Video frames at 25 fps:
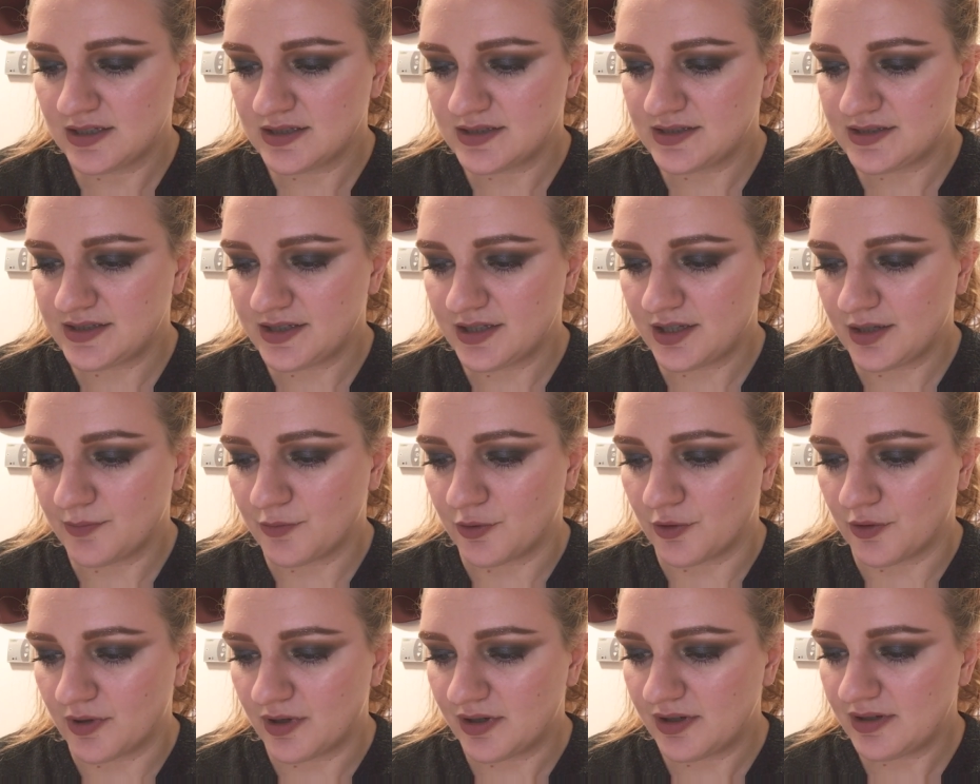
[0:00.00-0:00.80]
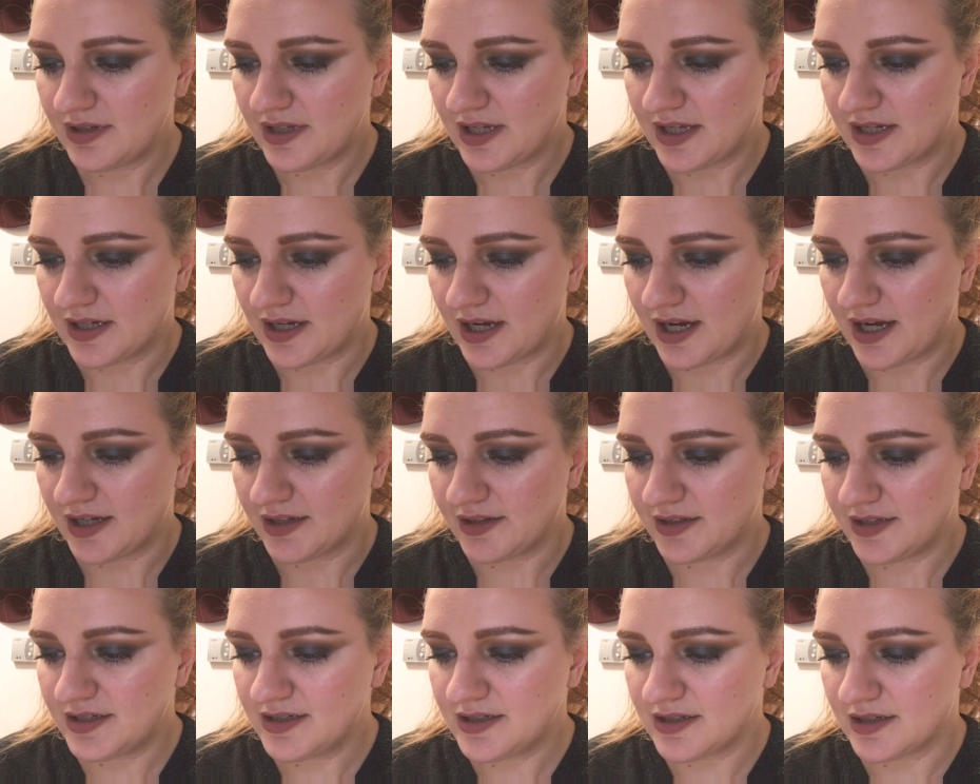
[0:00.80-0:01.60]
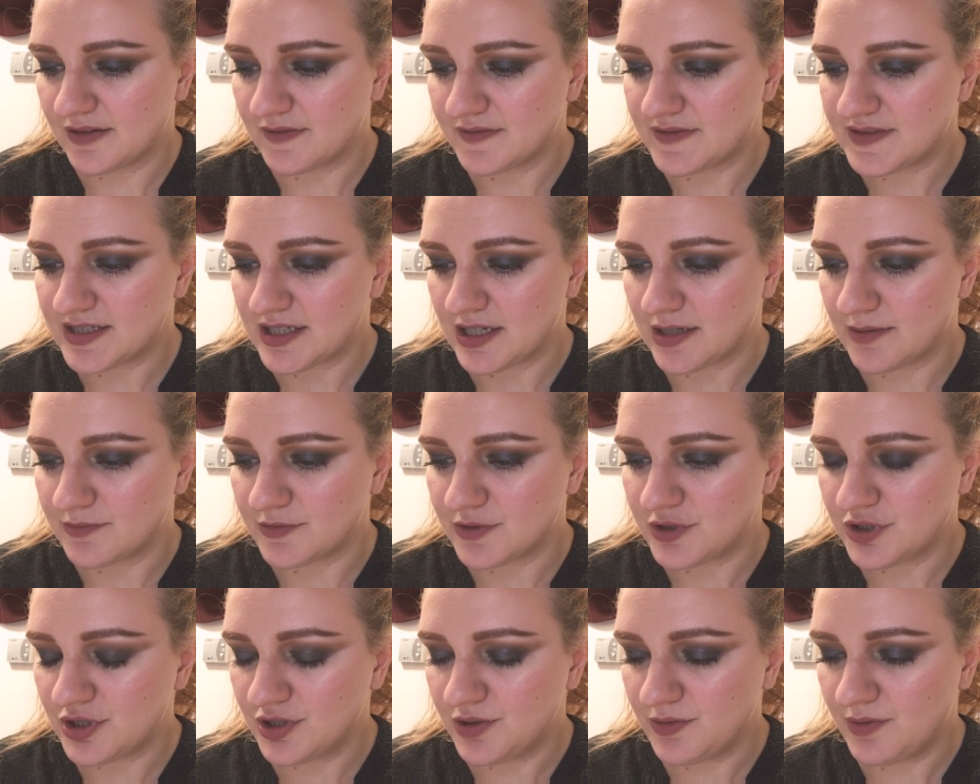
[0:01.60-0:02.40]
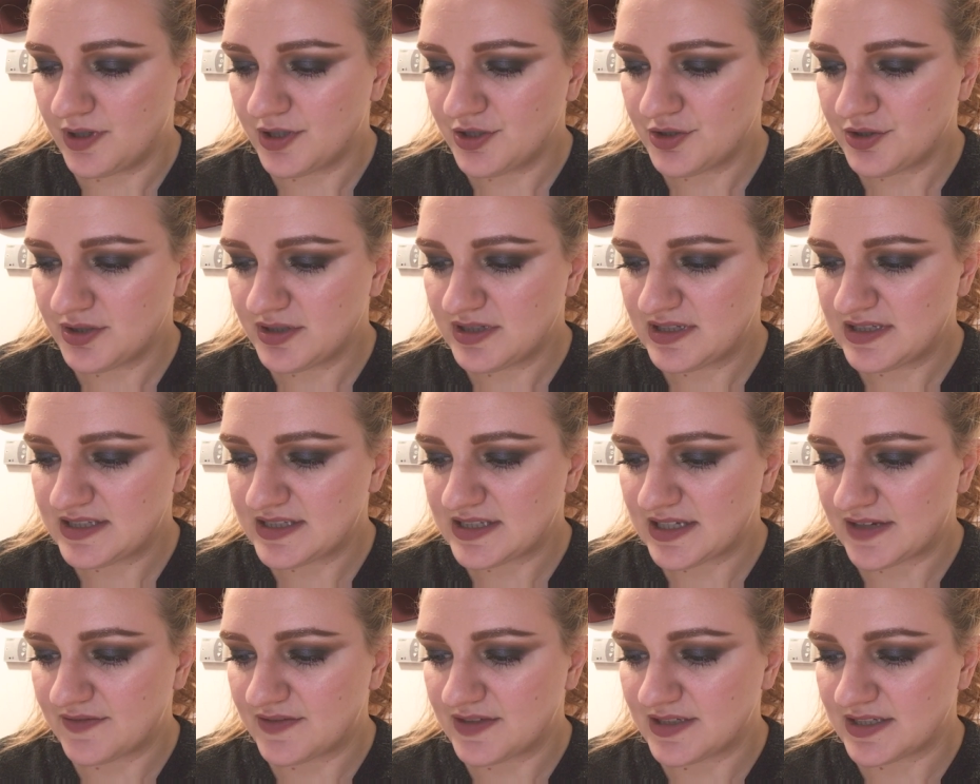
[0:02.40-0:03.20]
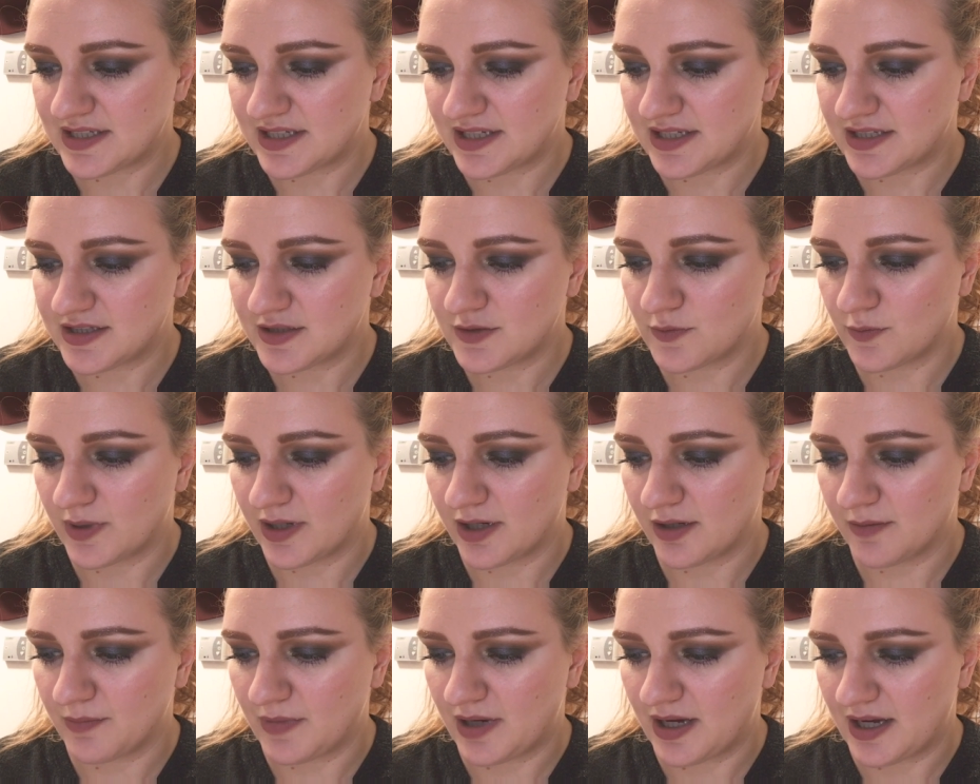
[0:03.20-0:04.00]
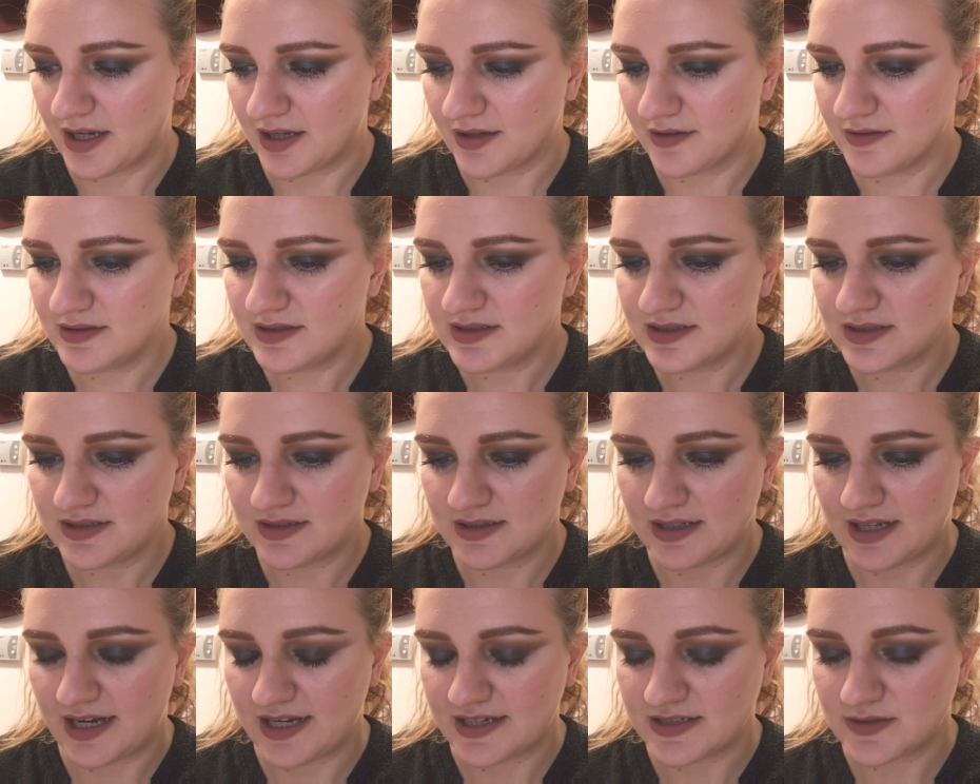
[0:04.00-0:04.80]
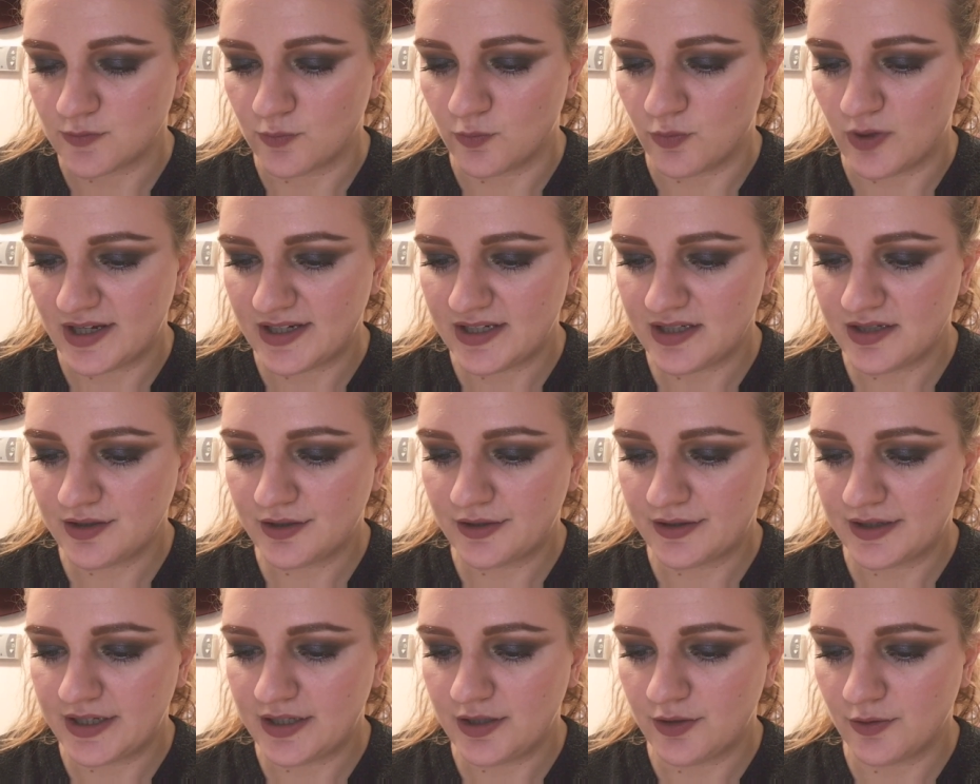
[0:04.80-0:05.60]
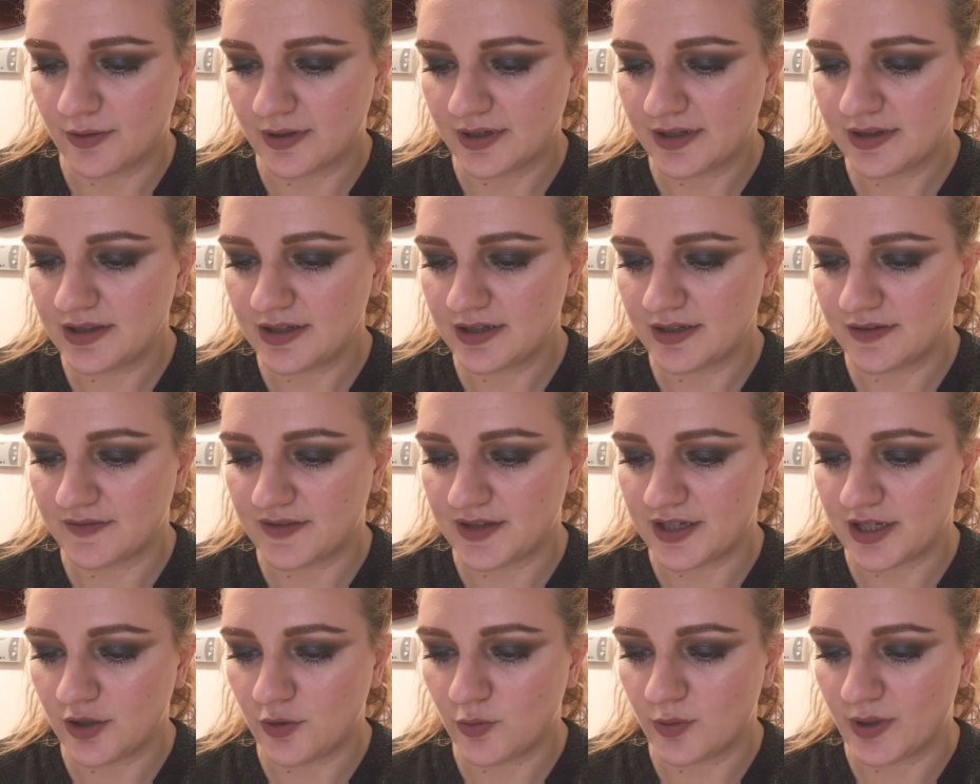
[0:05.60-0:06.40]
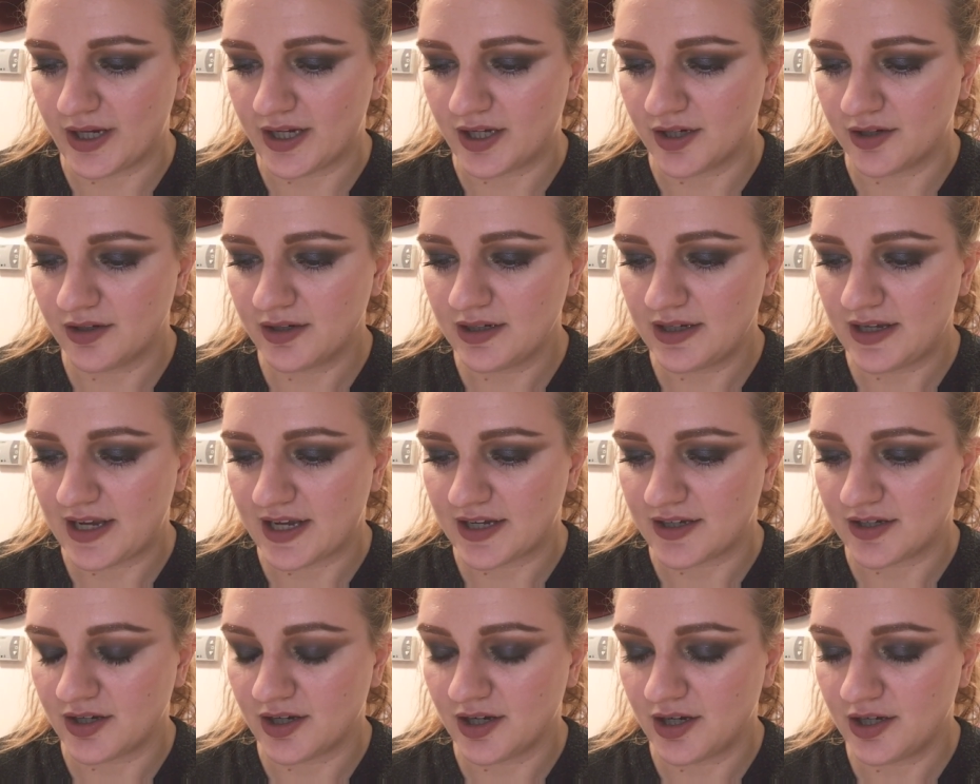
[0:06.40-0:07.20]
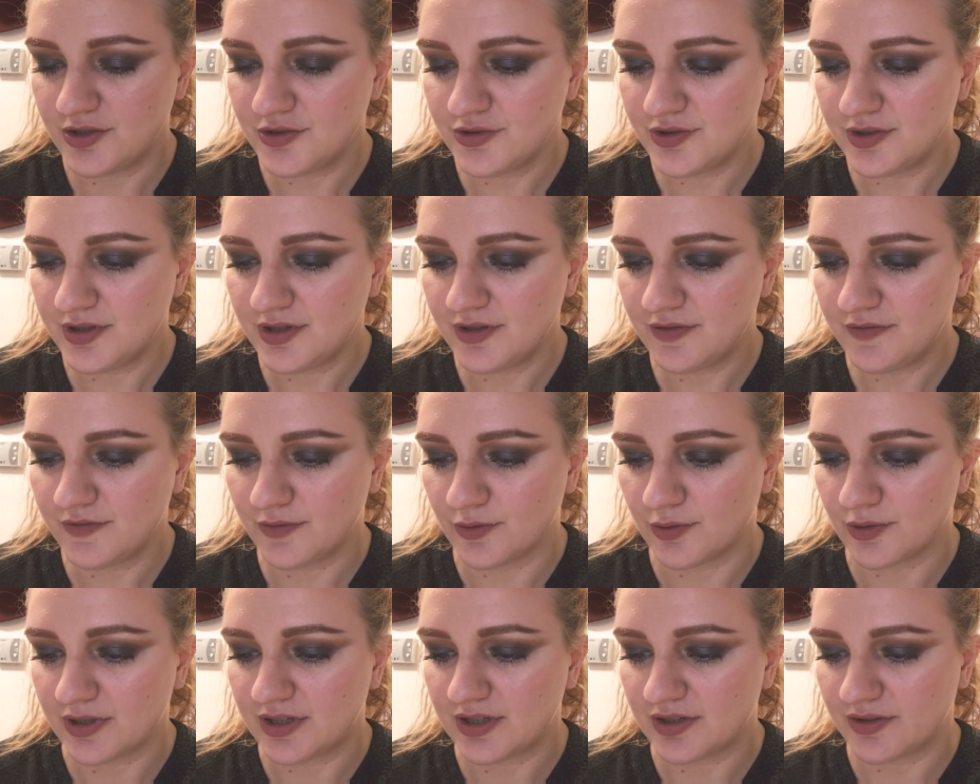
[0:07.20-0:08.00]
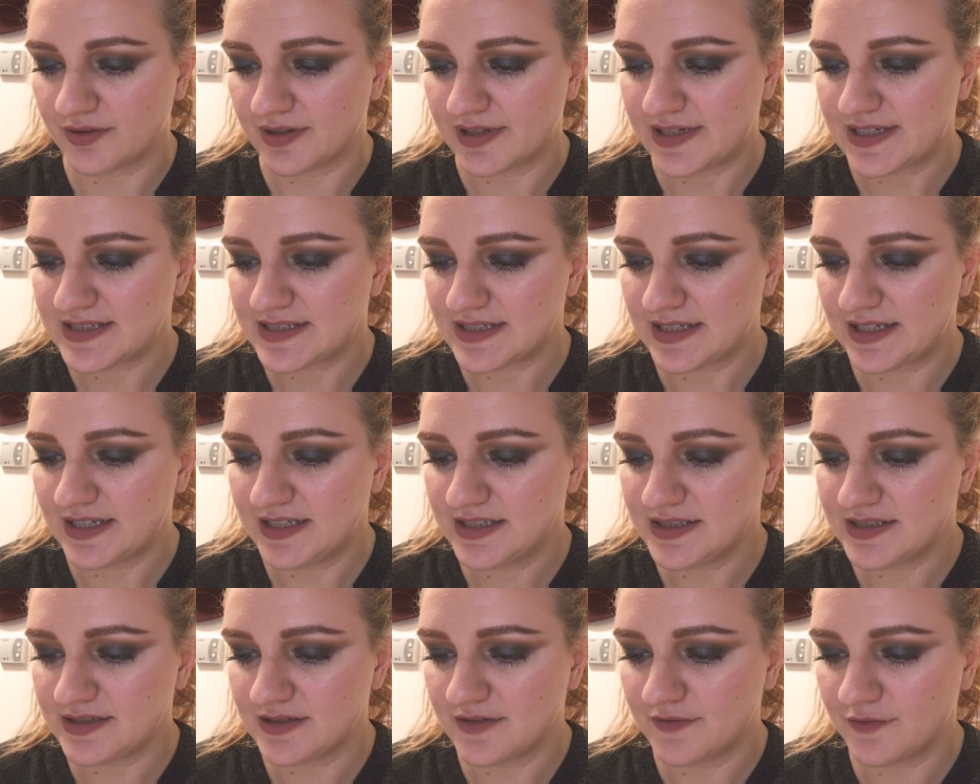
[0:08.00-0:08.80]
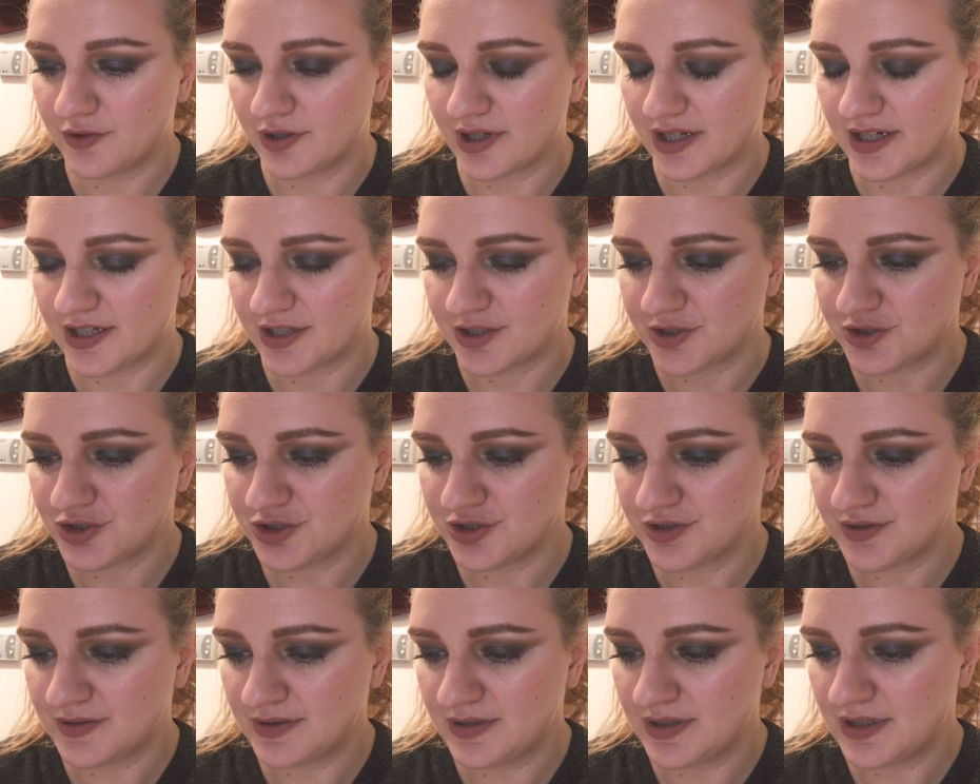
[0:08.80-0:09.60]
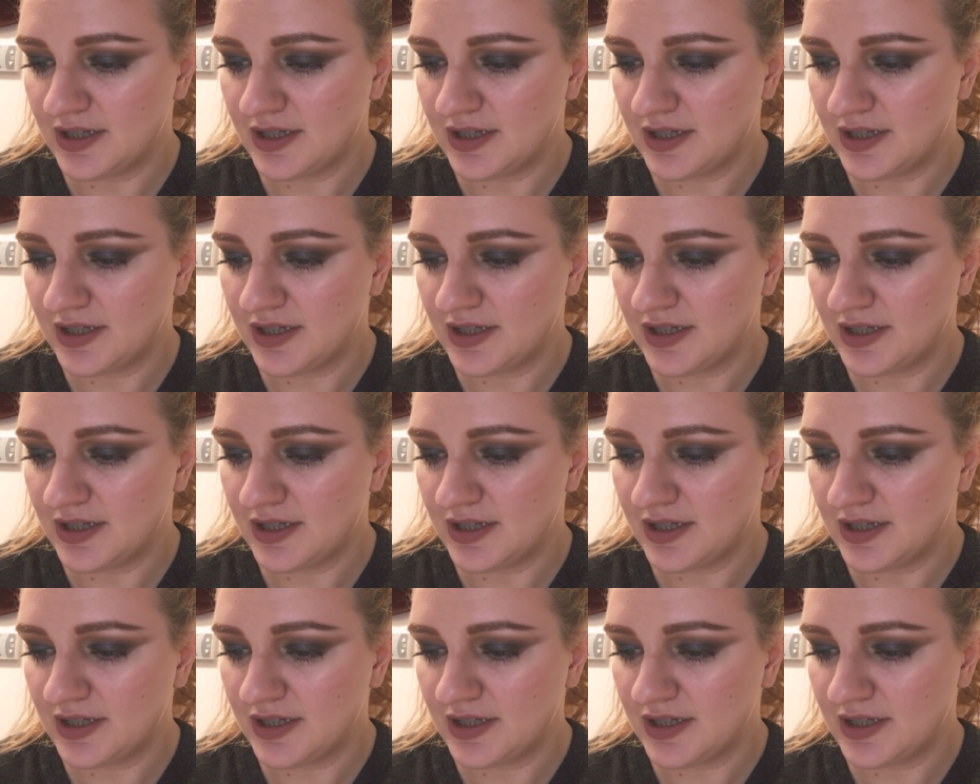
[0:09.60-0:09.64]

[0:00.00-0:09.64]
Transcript: Singapore, an island of some 217 square miles, lies 1 degree north of the equator and 104 degrees east of Greenwich.